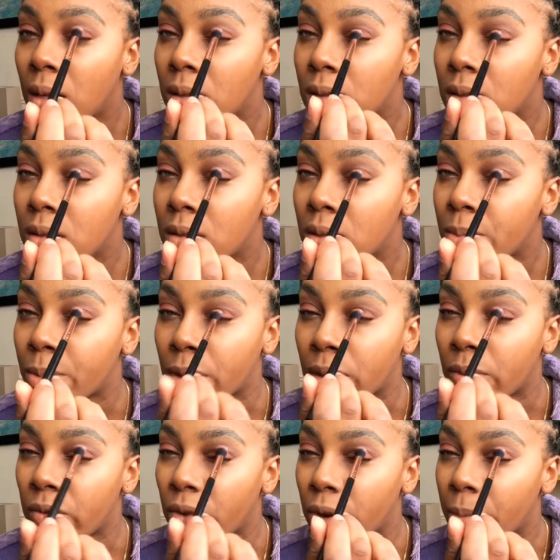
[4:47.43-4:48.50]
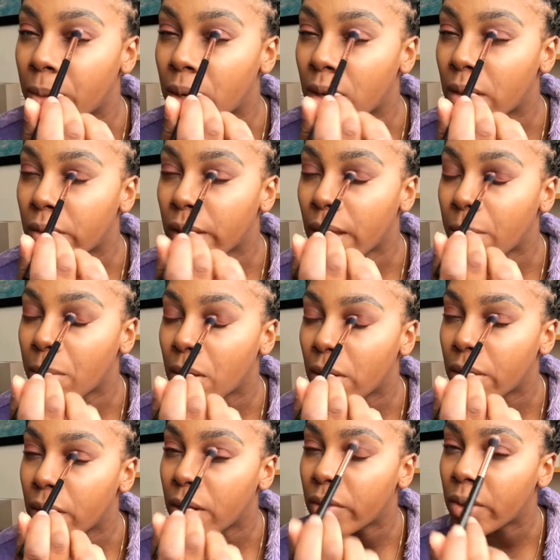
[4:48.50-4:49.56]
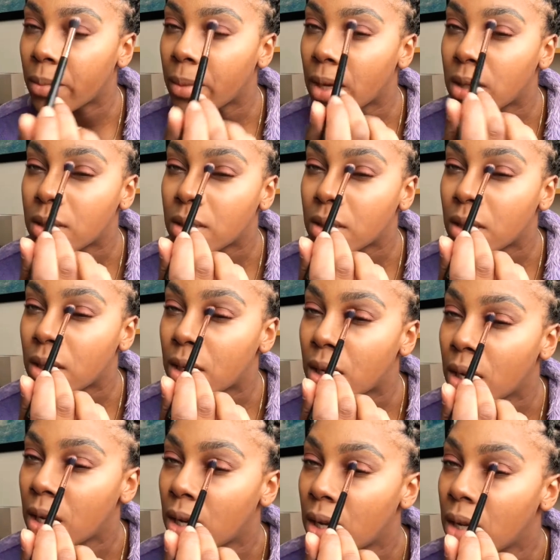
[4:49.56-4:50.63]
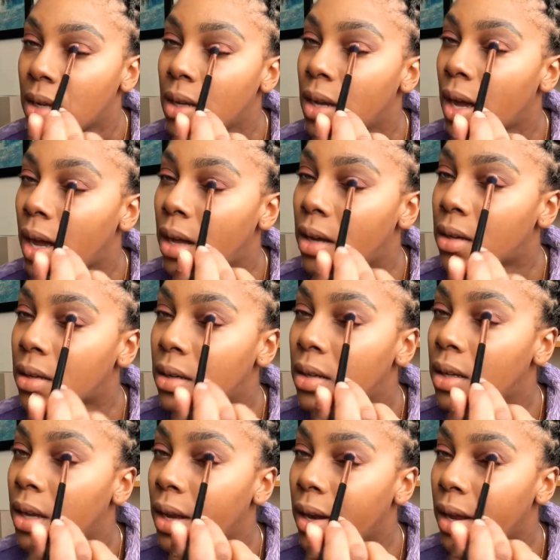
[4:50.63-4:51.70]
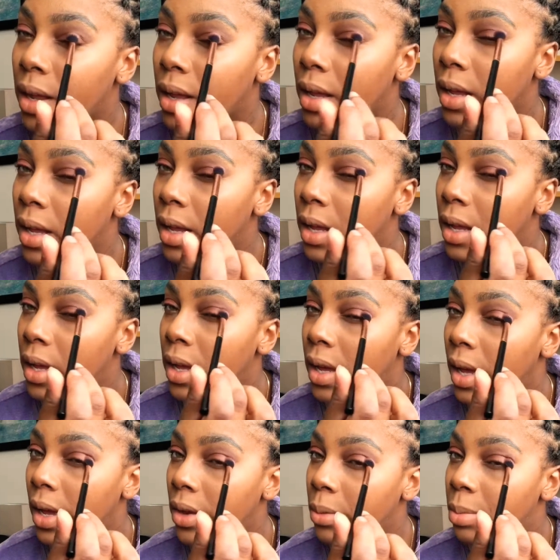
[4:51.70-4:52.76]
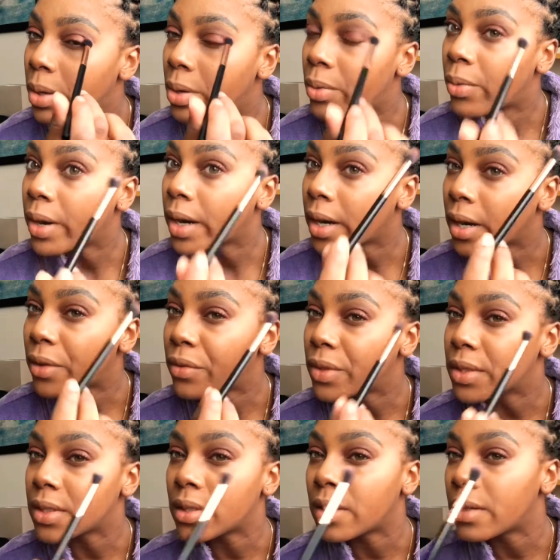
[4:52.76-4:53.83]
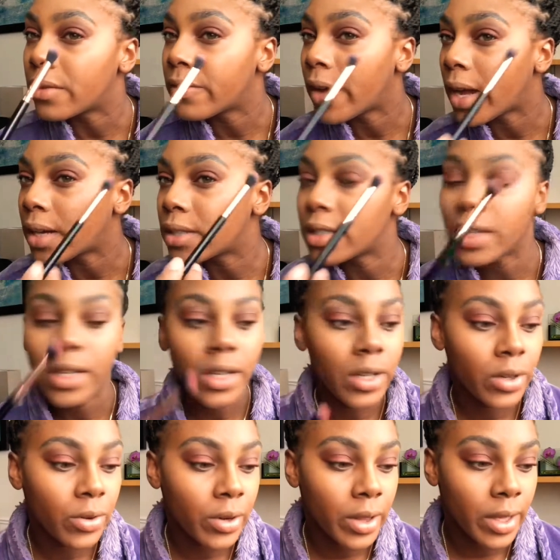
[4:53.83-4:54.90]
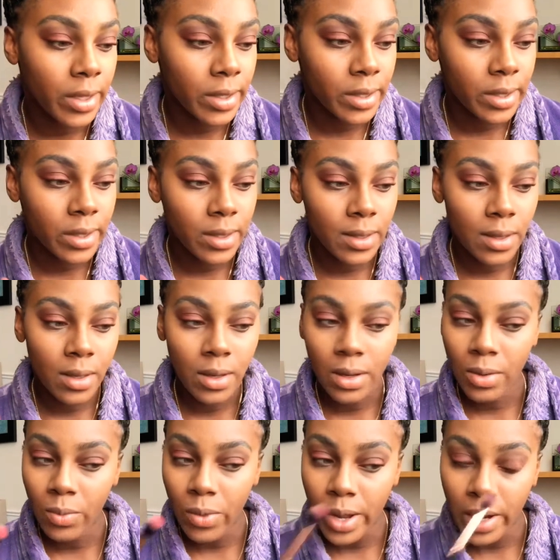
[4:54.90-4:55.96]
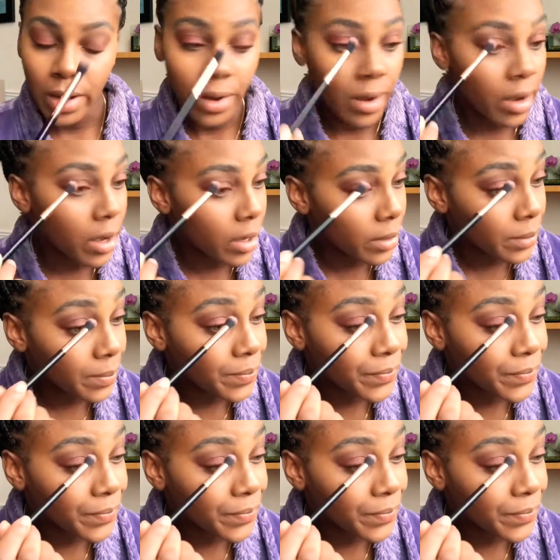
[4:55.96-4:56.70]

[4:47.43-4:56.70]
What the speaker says: super informative, gave me all the information, how to clean it, how to be aware if it's infected or this and whatnot.